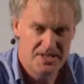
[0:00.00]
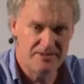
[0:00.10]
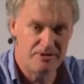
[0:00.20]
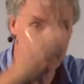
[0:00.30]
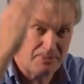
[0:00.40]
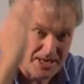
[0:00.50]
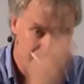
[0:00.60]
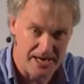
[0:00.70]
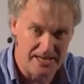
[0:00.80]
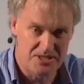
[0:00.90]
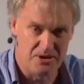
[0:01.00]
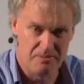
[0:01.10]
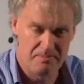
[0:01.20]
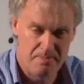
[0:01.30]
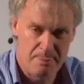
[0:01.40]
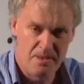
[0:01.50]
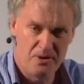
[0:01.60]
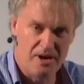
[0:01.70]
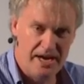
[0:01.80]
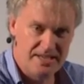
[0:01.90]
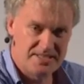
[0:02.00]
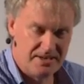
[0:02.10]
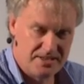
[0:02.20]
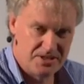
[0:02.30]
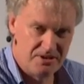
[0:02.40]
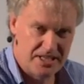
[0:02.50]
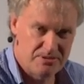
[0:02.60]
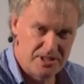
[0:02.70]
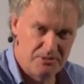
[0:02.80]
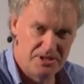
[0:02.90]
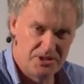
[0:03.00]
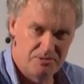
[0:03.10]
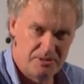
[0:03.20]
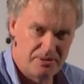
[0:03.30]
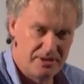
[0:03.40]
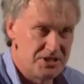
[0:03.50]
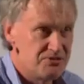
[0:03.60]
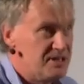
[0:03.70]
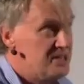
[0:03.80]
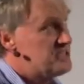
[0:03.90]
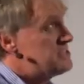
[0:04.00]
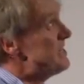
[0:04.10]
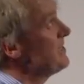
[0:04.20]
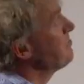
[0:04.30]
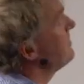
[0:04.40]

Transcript: You can view PML on its own, or ASK on its own. That's why they won the Nobel Prize, really, because single